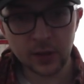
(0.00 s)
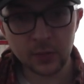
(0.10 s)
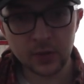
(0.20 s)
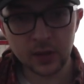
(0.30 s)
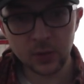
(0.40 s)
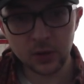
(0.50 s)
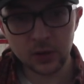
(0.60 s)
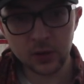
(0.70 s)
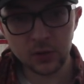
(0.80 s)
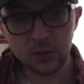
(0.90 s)
thing where
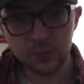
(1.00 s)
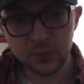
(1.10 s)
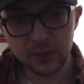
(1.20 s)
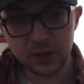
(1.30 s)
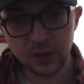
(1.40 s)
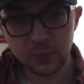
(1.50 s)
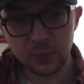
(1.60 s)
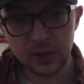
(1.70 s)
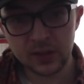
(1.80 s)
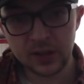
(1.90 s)
you
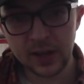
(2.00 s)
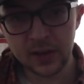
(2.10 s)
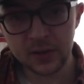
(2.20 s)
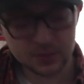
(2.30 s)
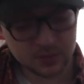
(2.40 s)
bend down.